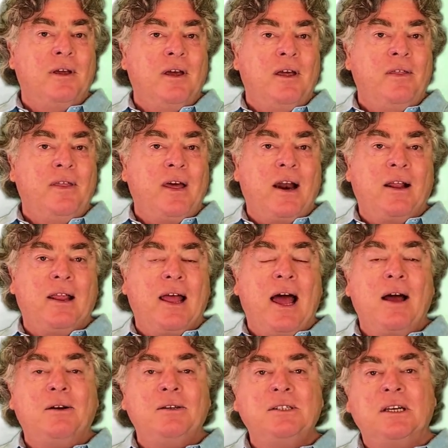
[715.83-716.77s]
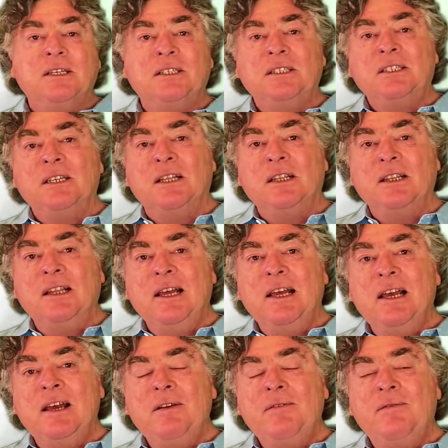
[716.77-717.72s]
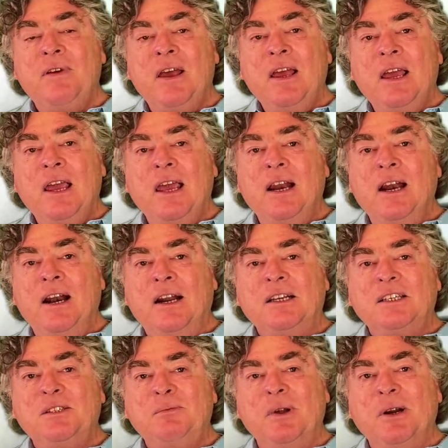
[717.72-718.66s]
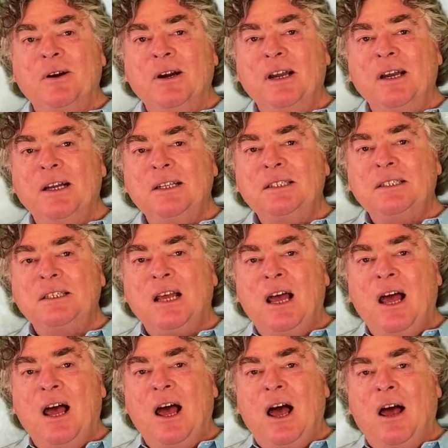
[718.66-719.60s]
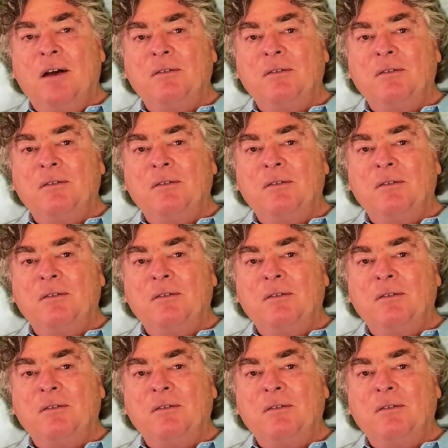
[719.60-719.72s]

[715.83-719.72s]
that allows us to live in an experience of